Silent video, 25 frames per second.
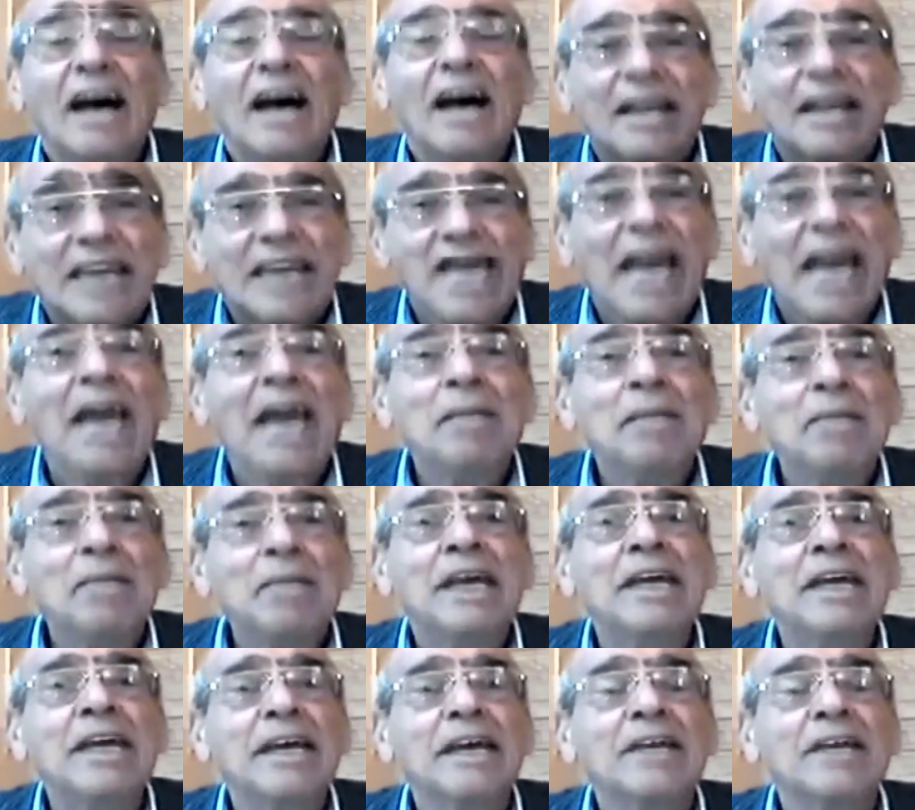came
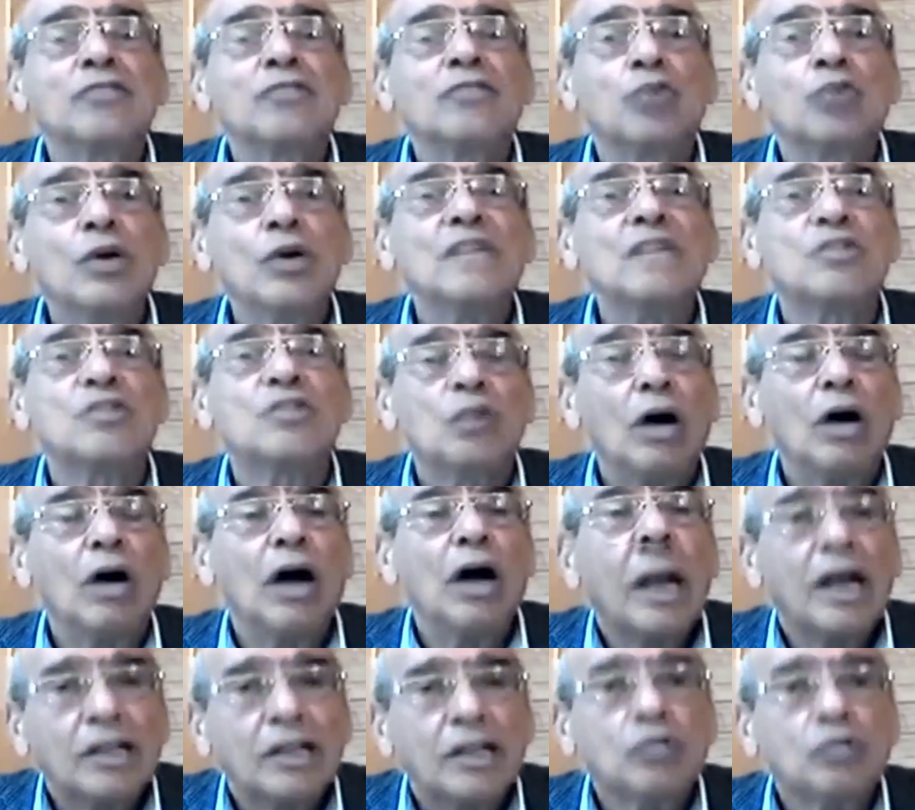here to his
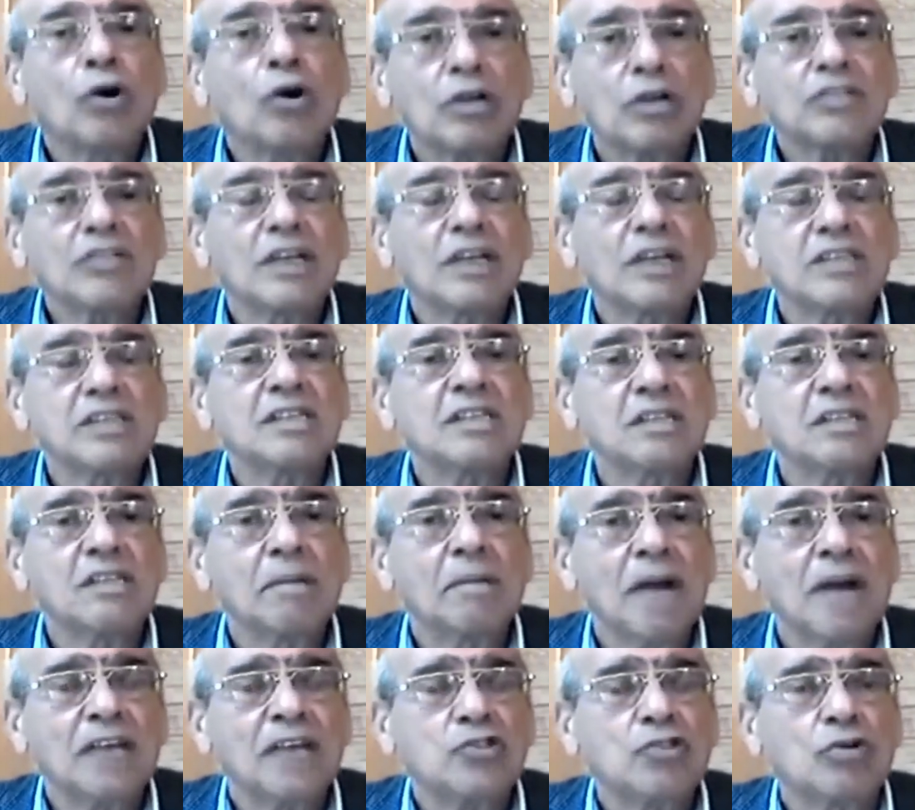headquarters in
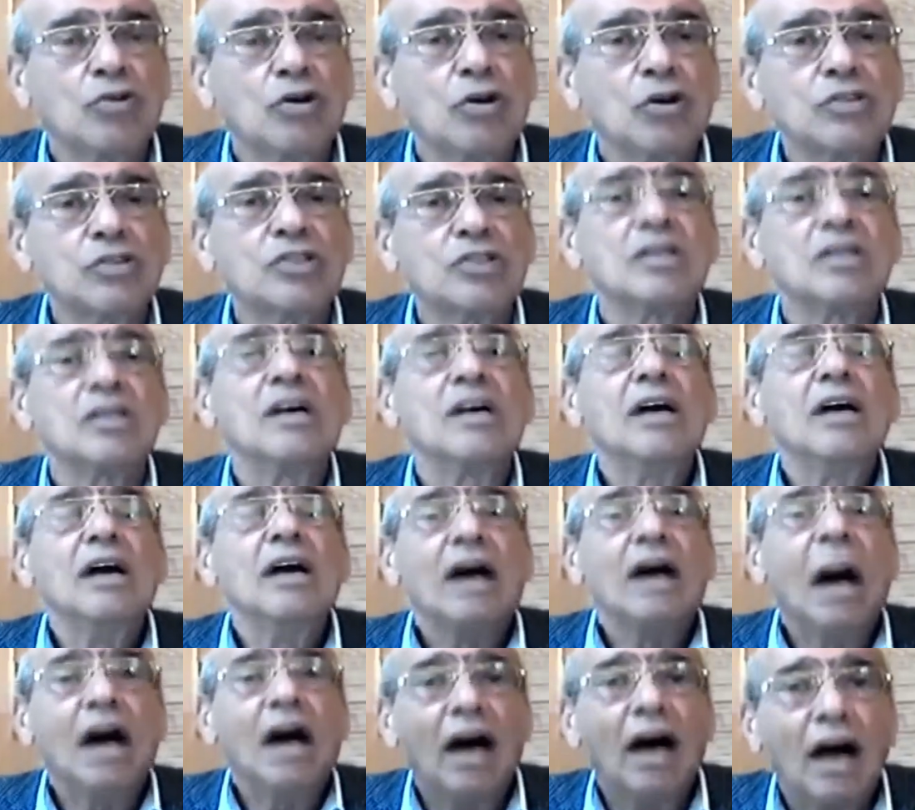Damascus,
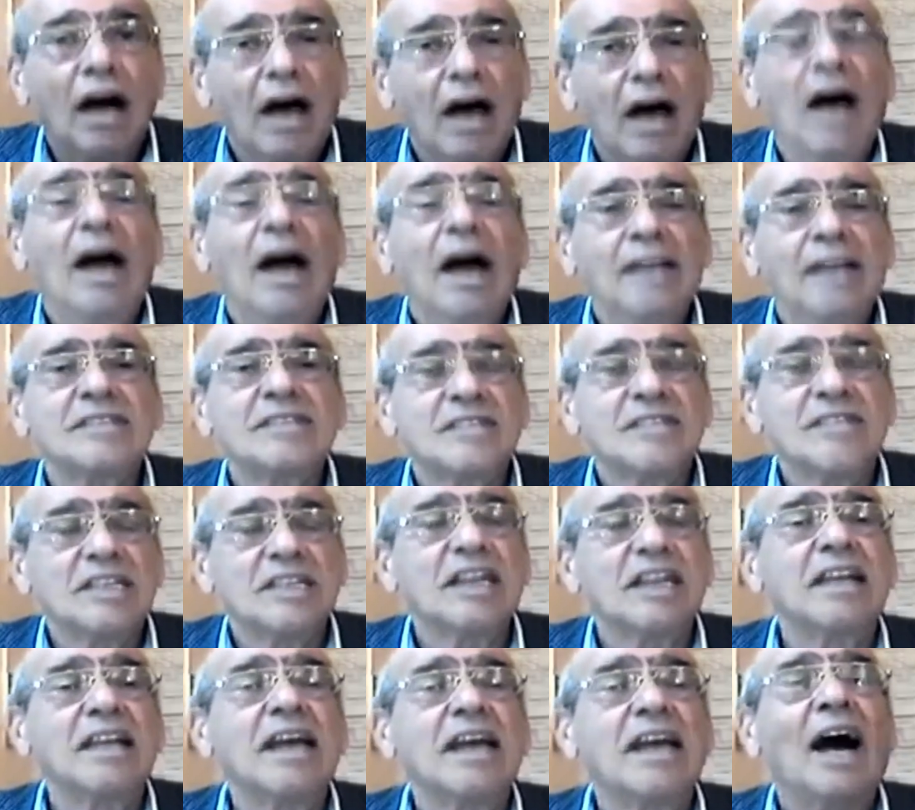in
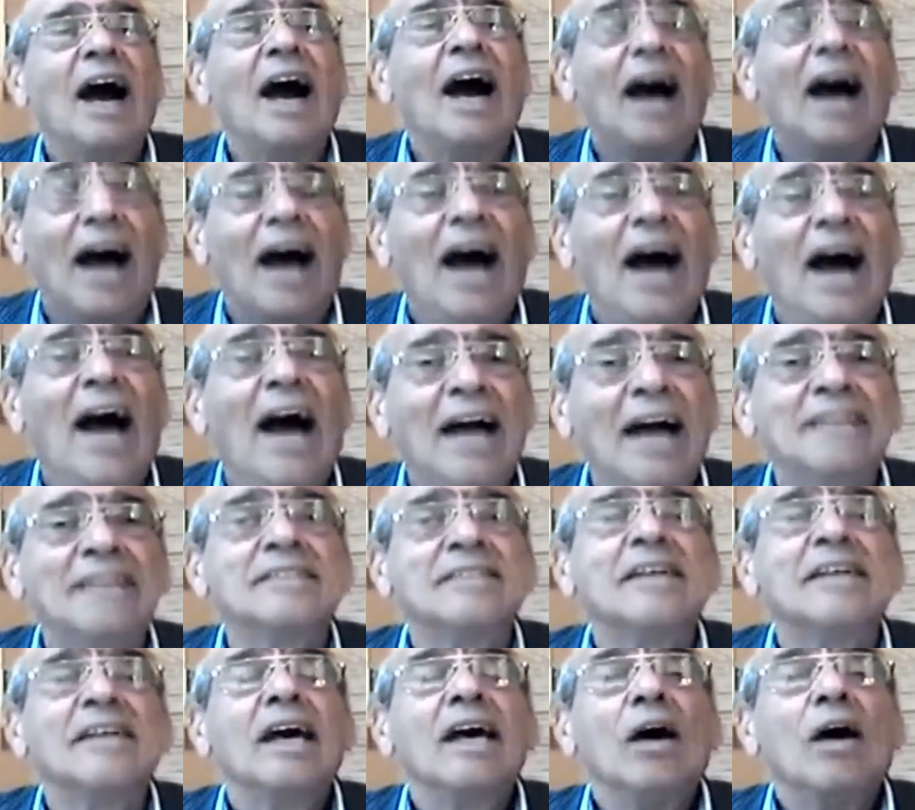Syria,
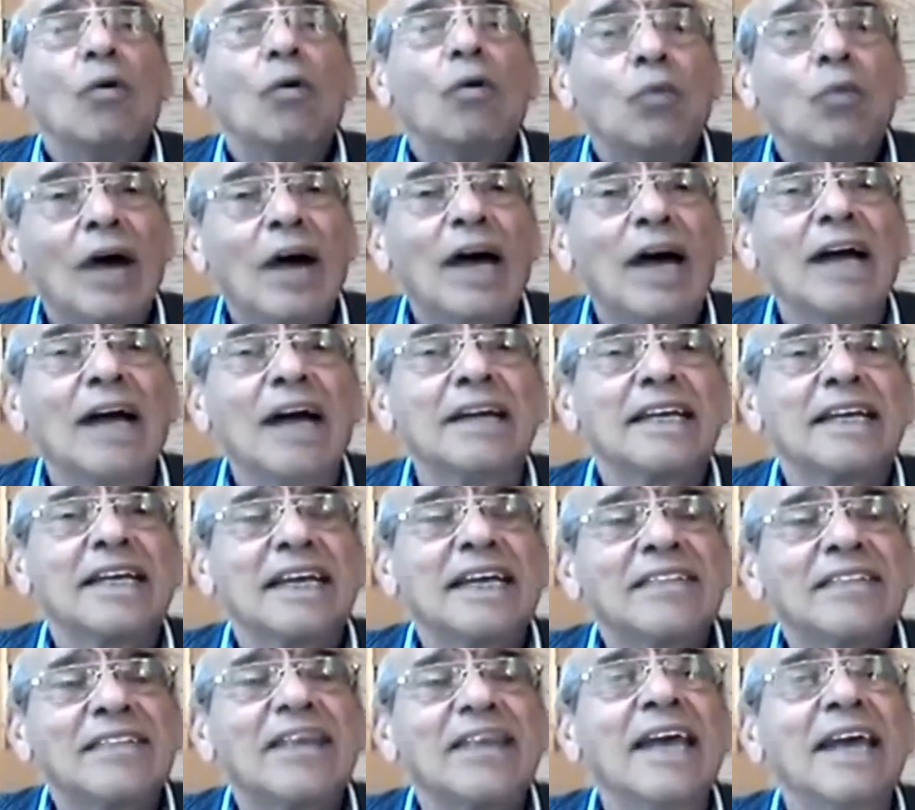and were
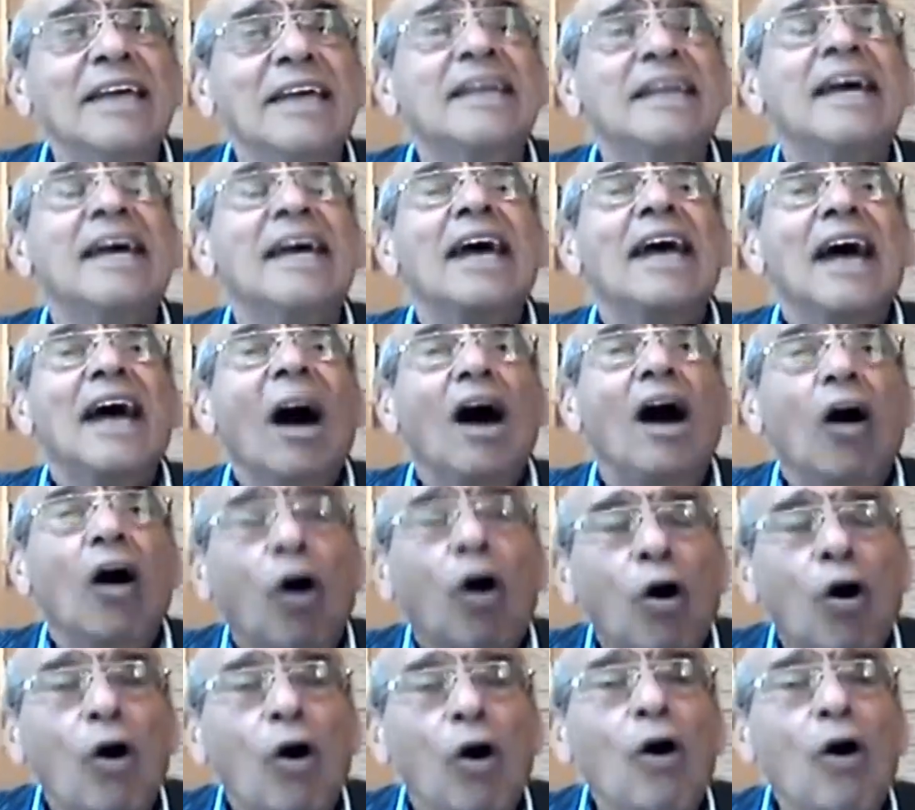getting
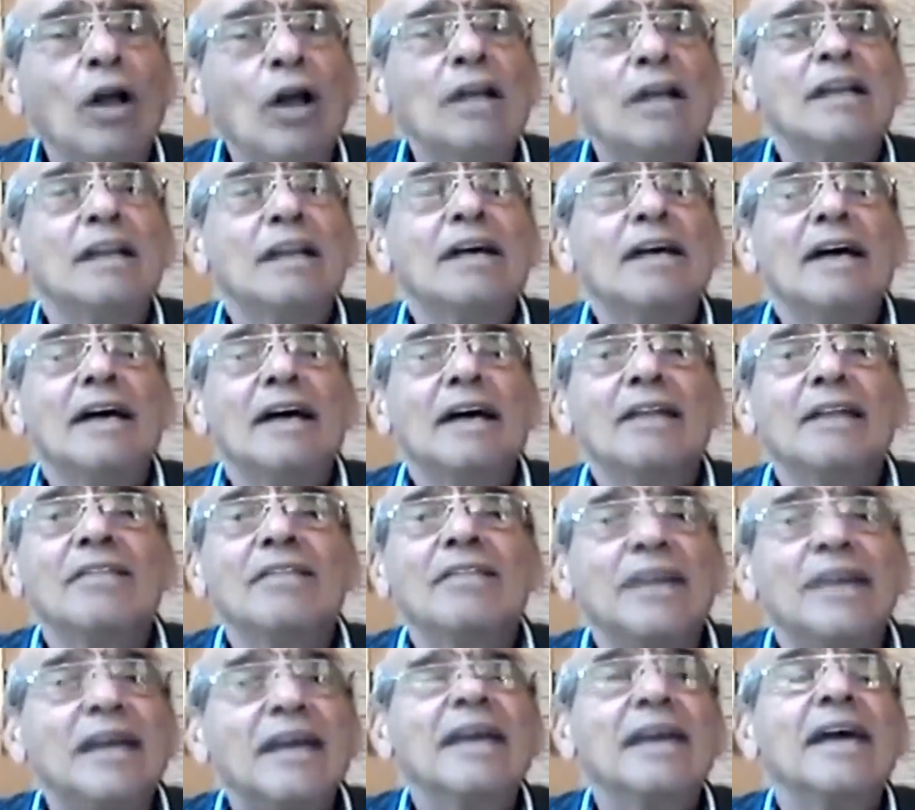all
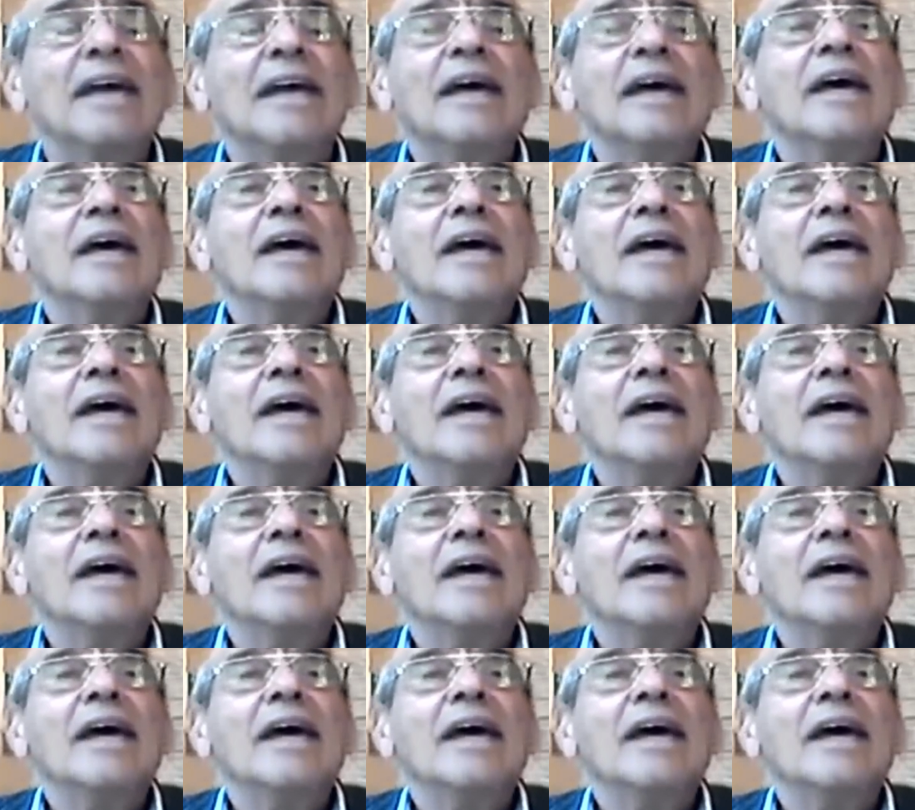the